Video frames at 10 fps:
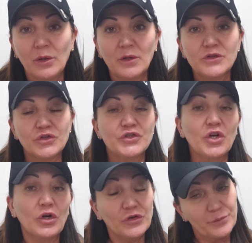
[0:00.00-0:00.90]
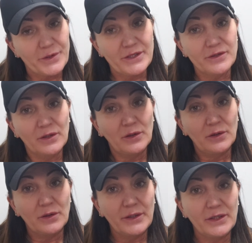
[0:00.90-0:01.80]
your shutter speed,
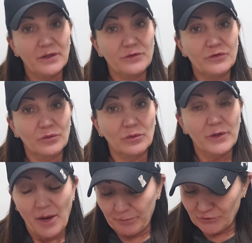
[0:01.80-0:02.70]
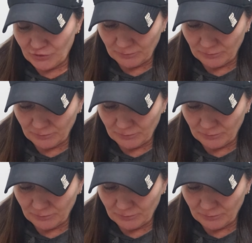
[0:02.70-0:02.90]
and your aperture.